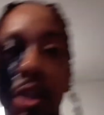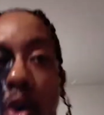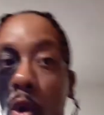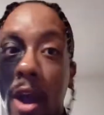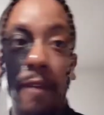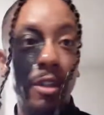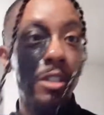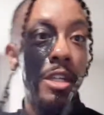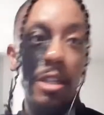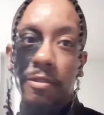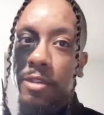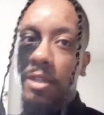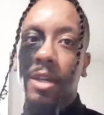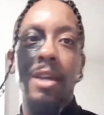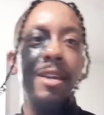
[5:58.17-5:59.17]
I don't have a
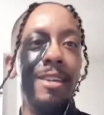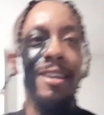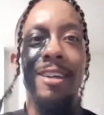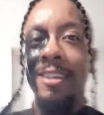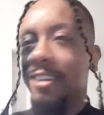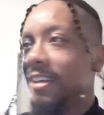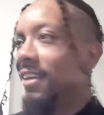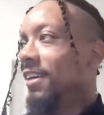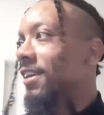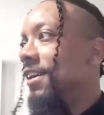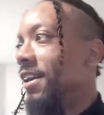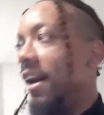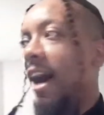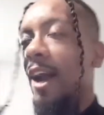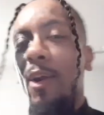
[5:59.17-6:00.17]
TV.
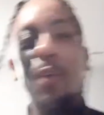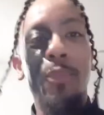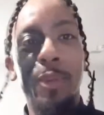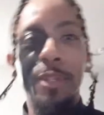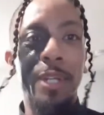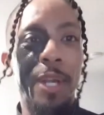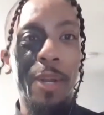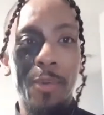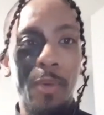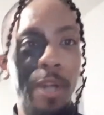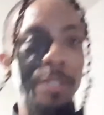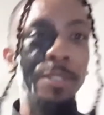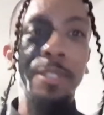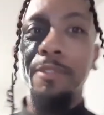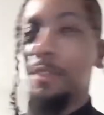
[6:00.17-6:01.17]
I don't really care to
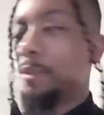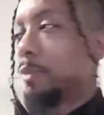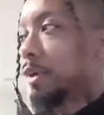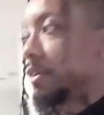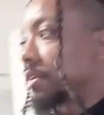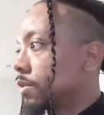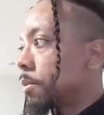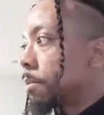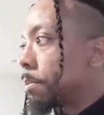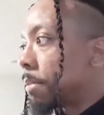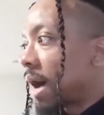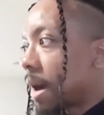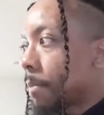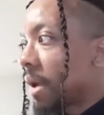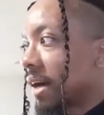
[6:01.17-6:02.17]
watch TV, but
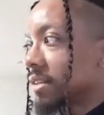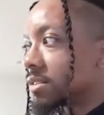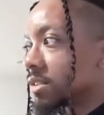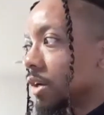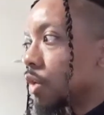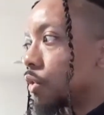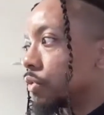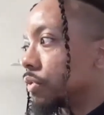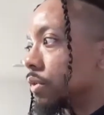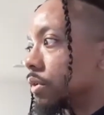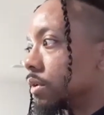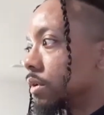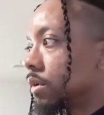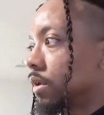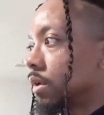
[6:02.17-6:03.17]
by myself,
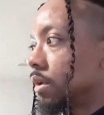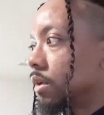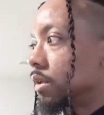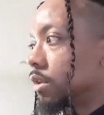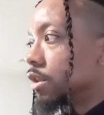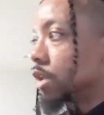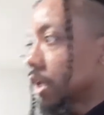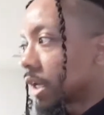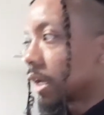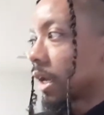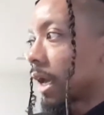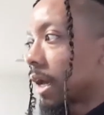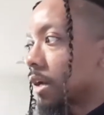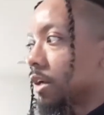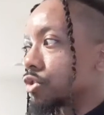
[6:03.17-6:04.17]

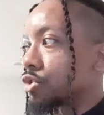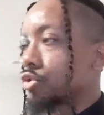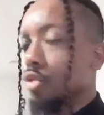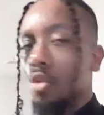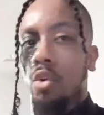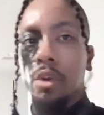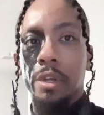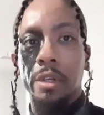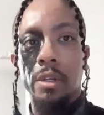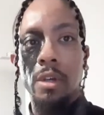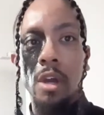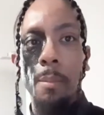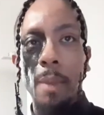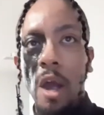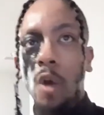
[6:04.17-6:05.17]
looking a story
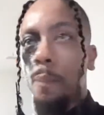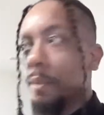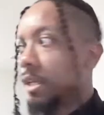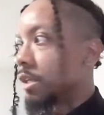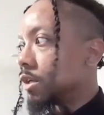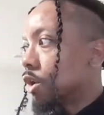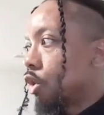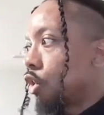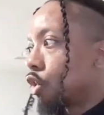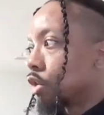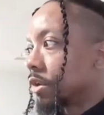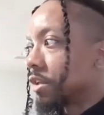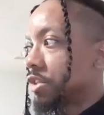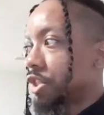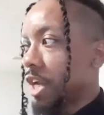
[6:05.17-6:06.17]
about me
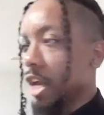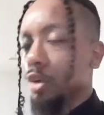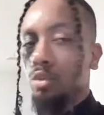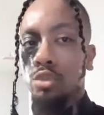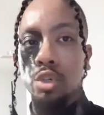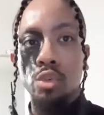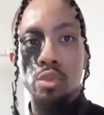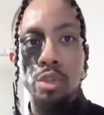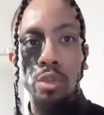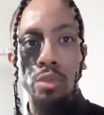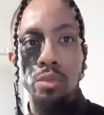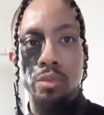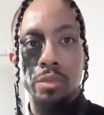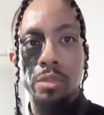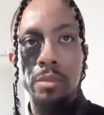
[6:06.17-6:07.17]
on the Channel 2
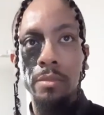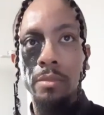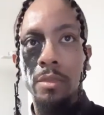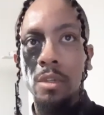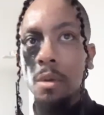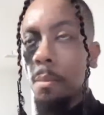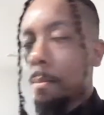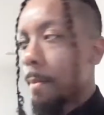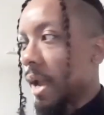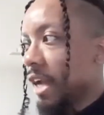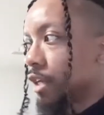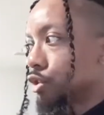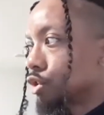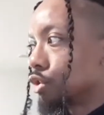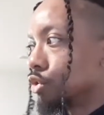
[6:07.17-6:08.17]
News,
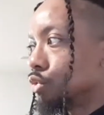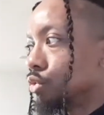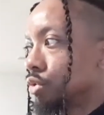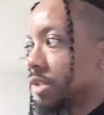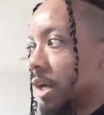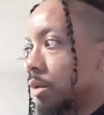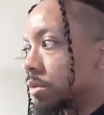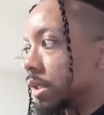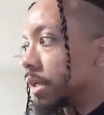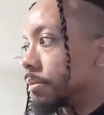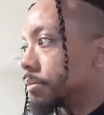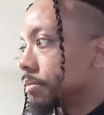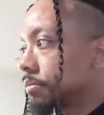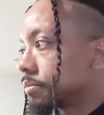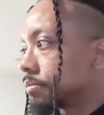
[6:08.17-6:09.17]
major news outlet.